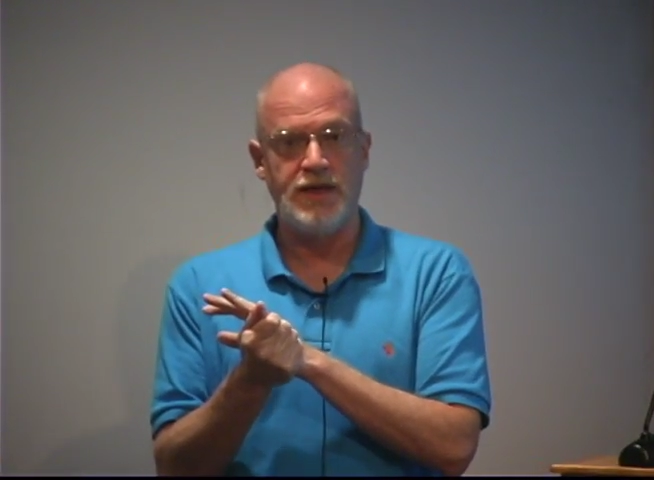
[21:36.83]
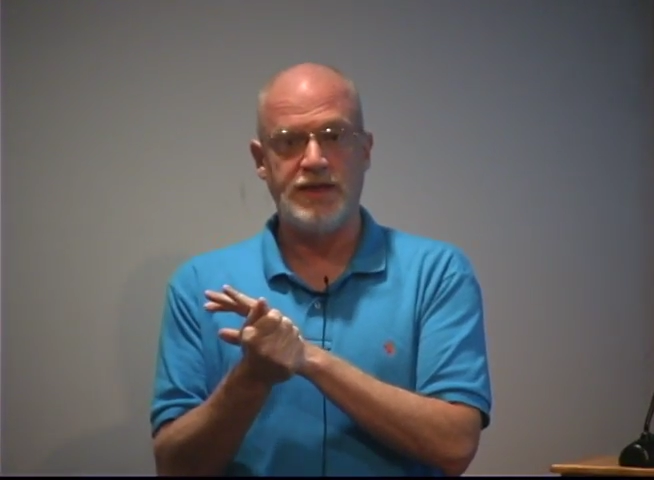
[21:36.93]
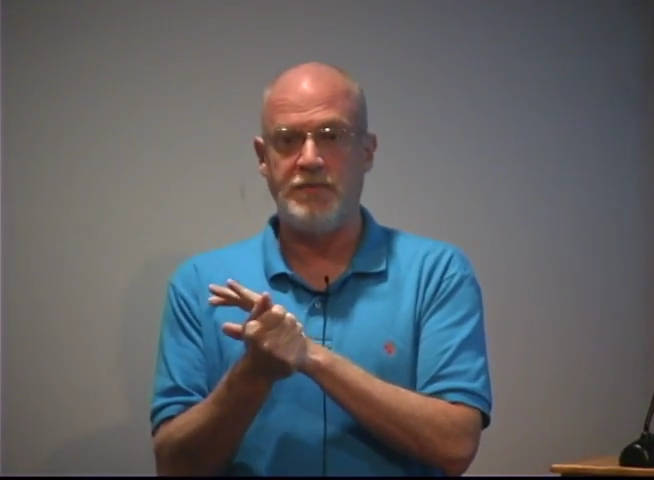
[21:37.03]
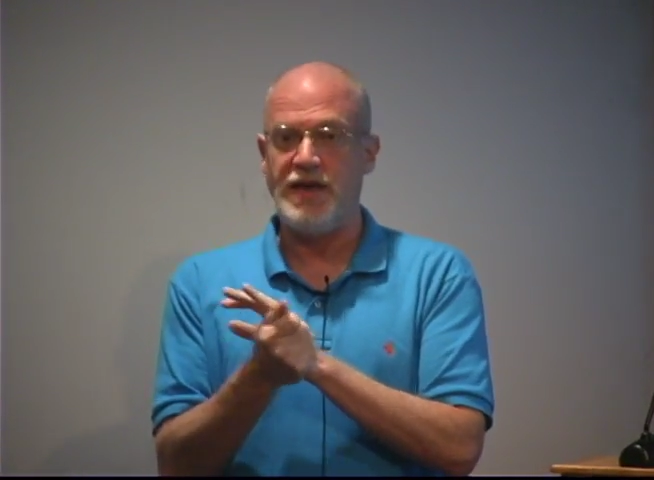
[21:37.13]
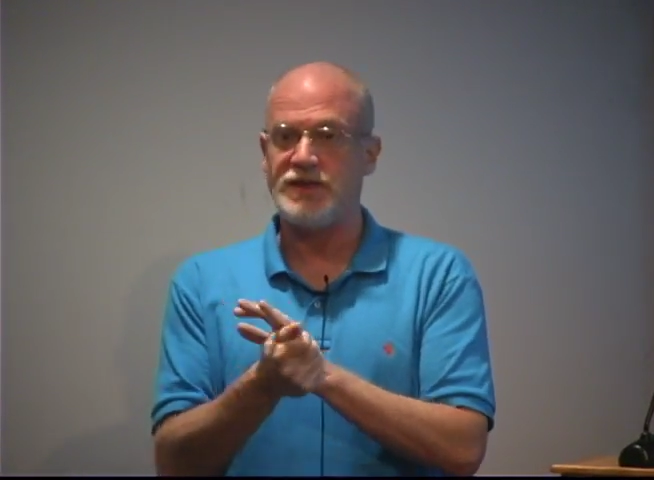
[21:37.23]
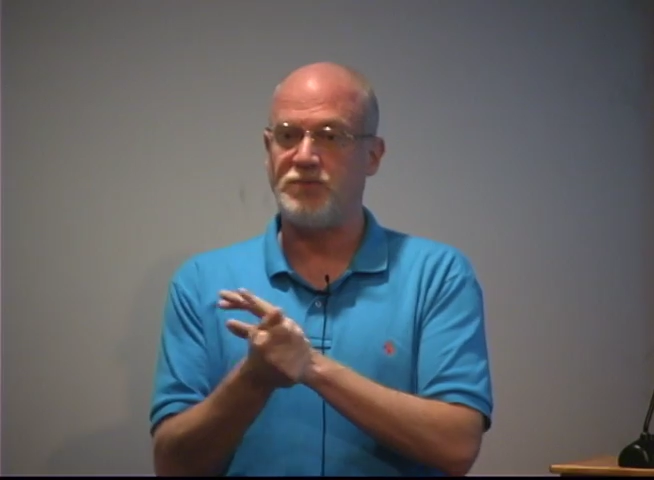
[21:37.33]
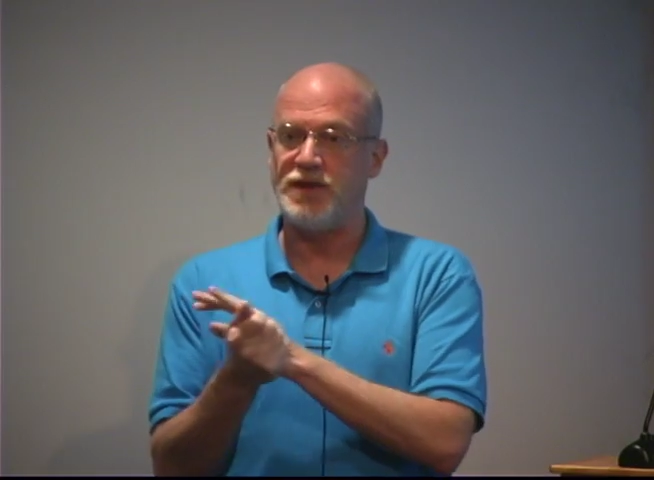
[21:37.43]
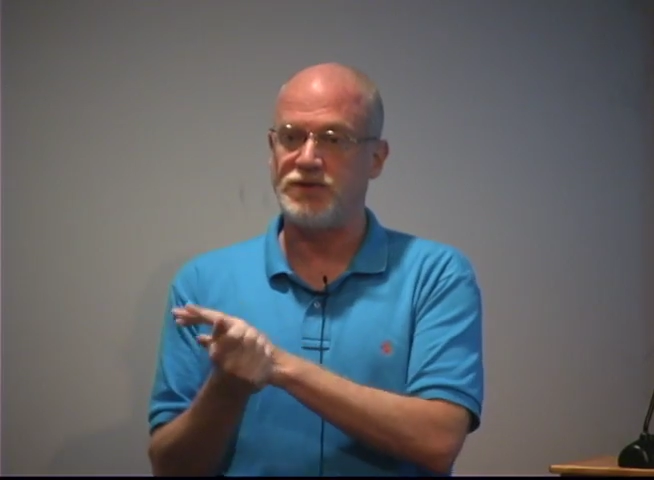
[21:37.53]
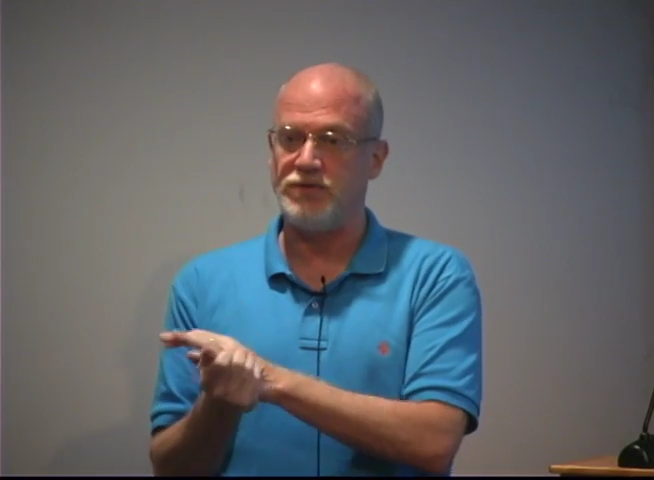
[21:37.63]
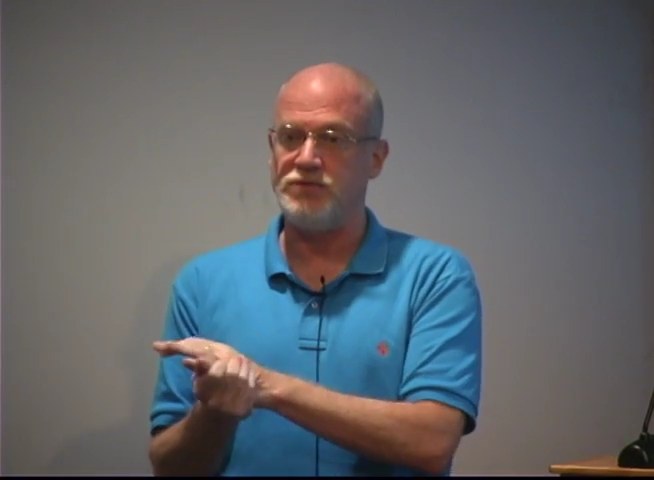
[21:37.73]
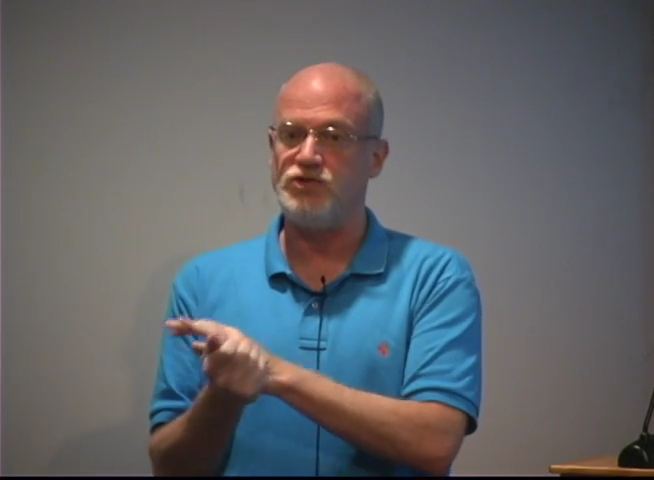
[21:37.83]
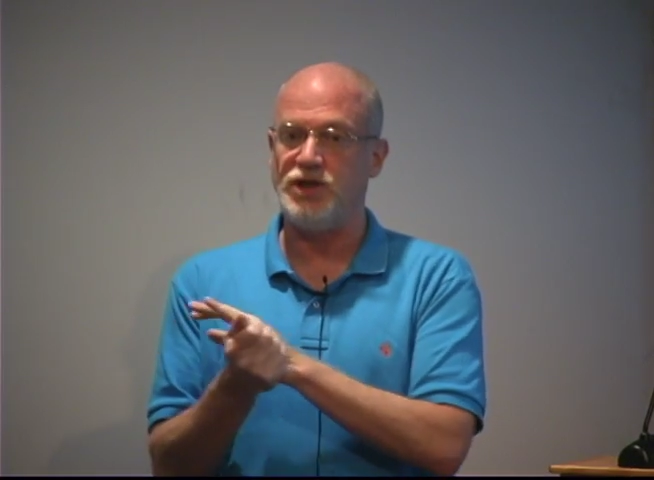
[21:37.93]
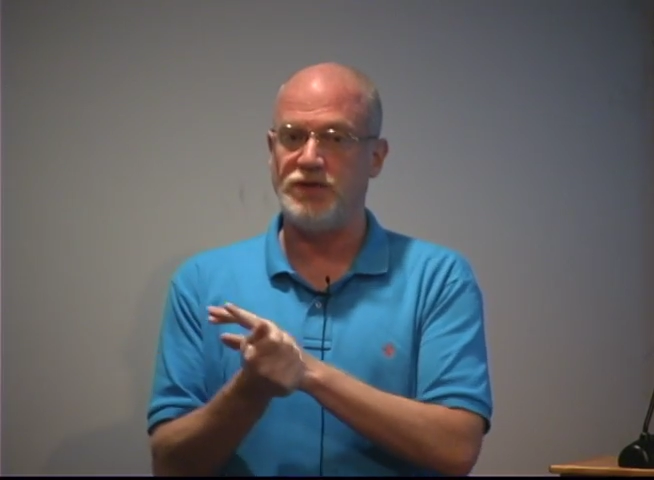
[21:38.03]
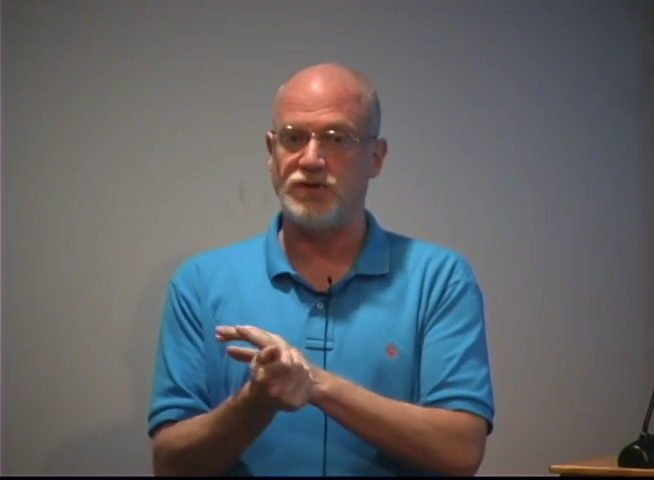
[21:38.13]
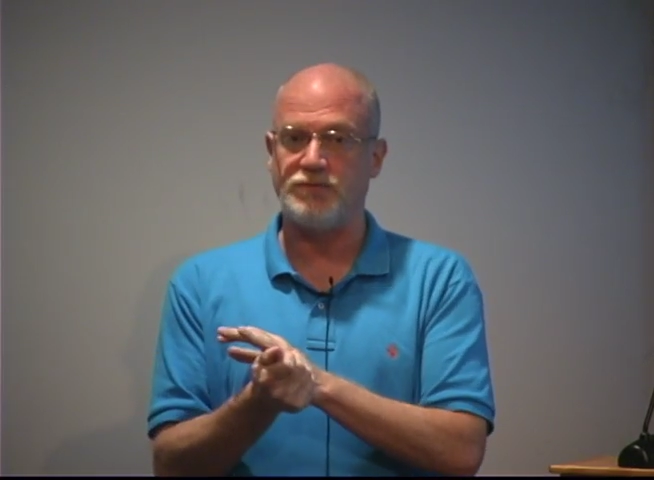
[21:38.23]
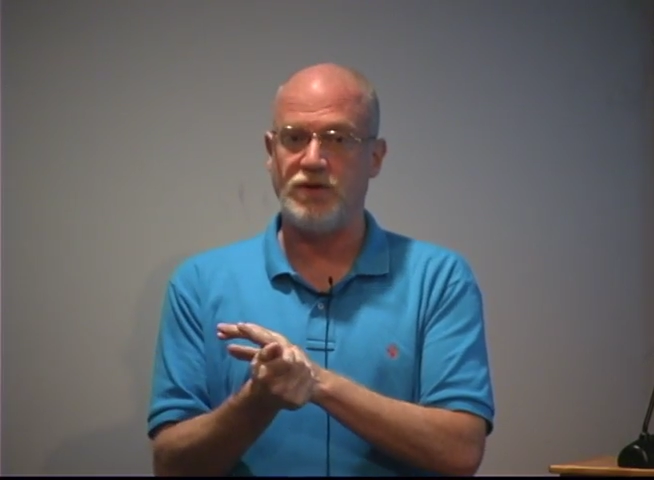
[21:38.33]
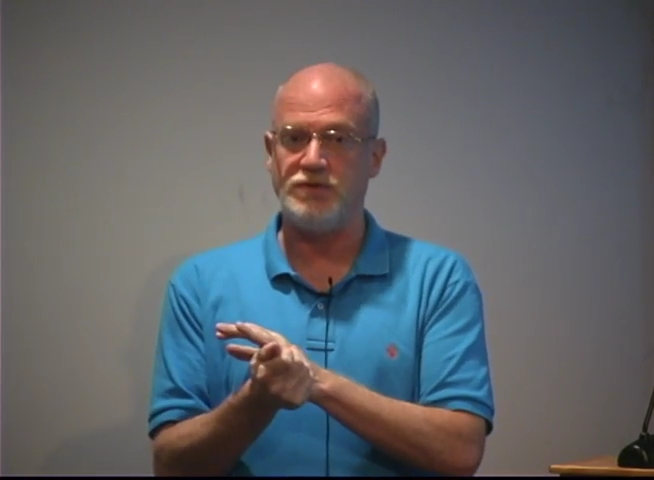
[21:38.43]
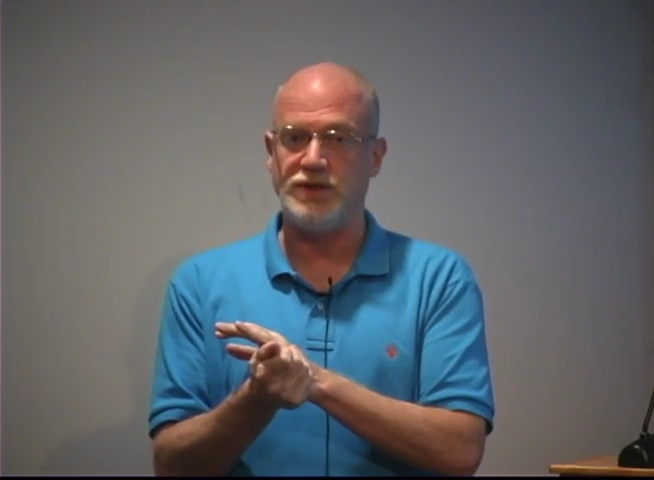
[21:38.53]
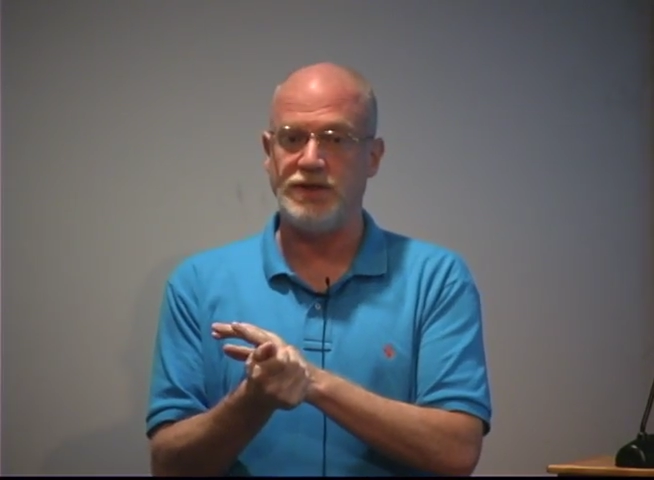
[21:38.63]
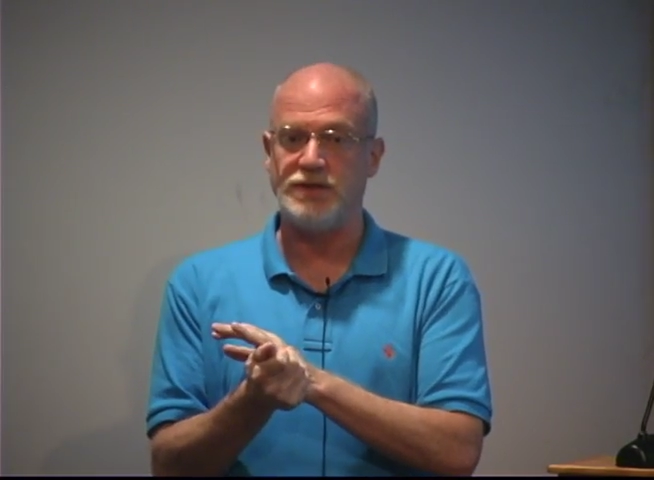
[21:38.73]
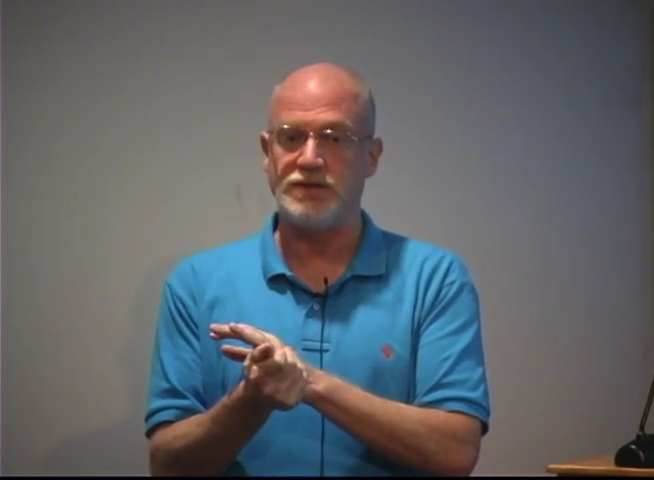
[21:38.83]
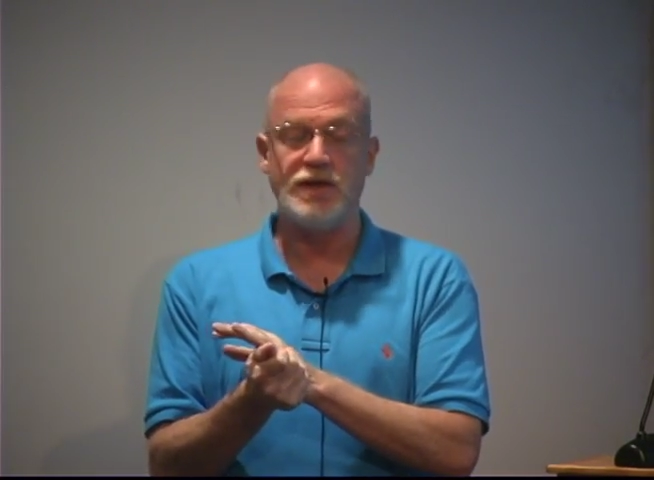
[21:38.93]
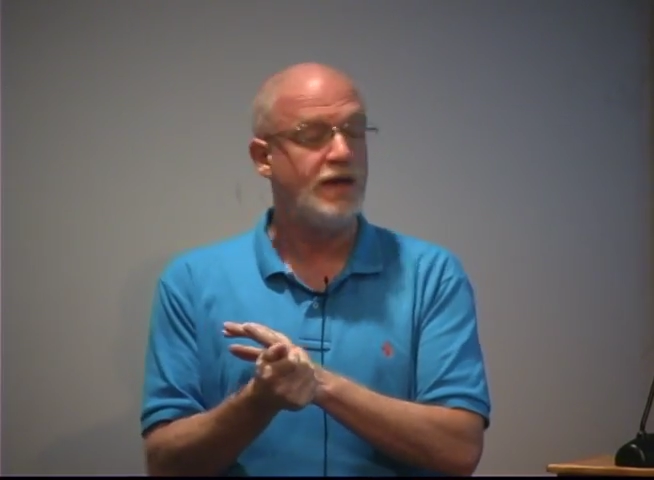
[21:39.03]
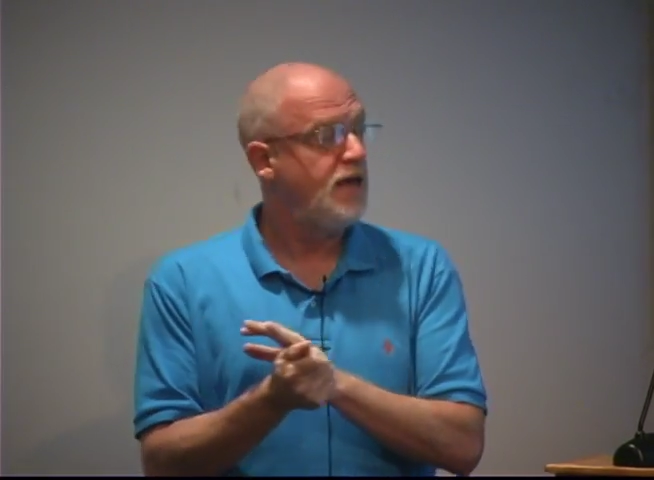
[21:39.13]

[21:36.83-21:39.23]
They may express certain genes or proteins.